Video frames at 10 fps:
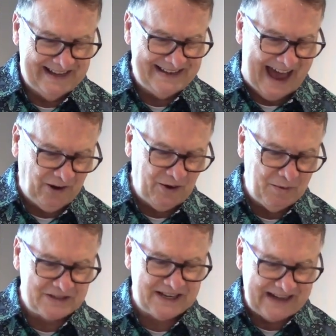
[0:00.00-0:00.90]
Not only
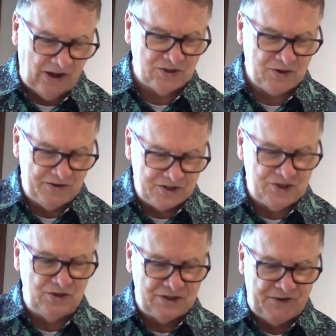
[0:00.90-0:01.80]
was the culture of the
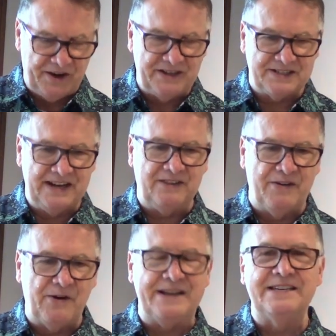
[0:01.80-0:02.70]
Jews very distinct,
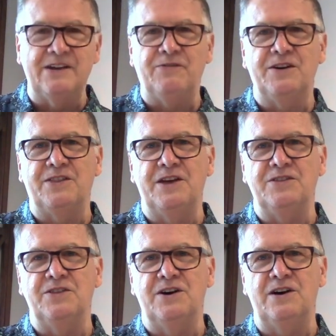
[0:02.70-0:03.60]
very different
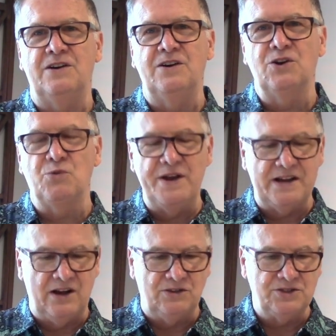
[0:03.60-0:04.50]
than the
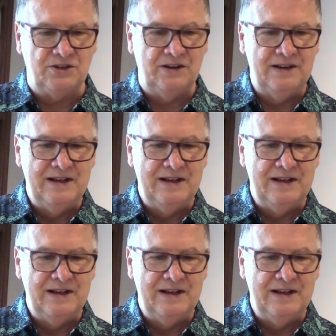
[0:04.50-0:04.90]
Greek culture,